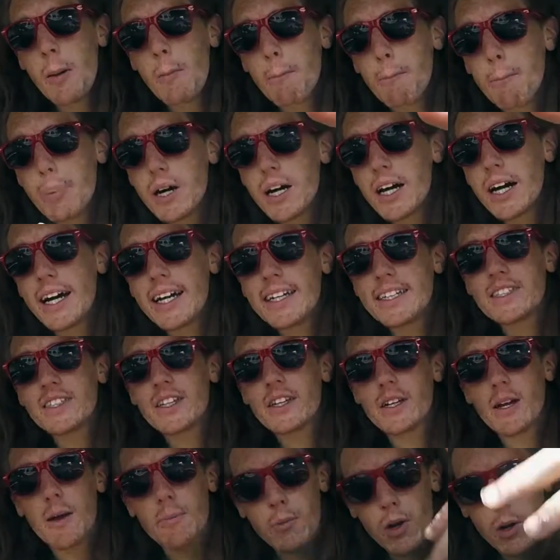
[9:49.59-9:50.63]
But
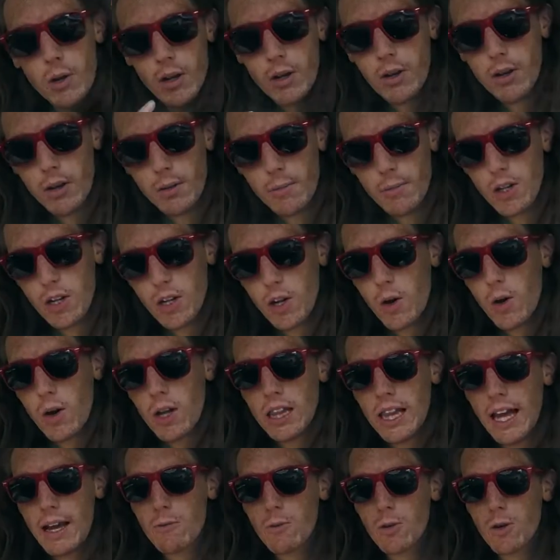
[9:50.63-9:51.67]
I'm, I'm, I'm gonna go in
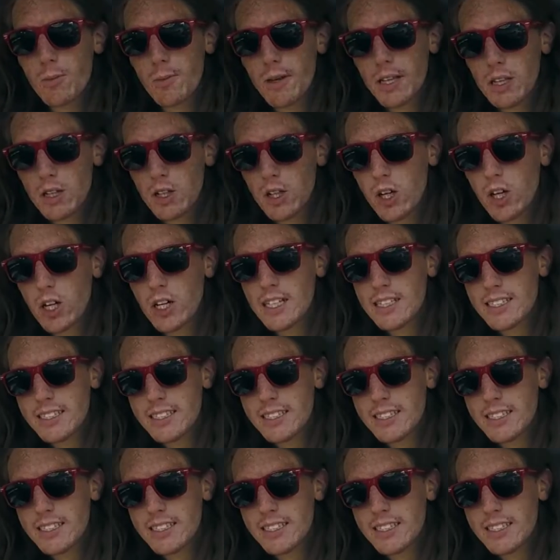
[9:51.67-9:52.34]
Lightroom and look.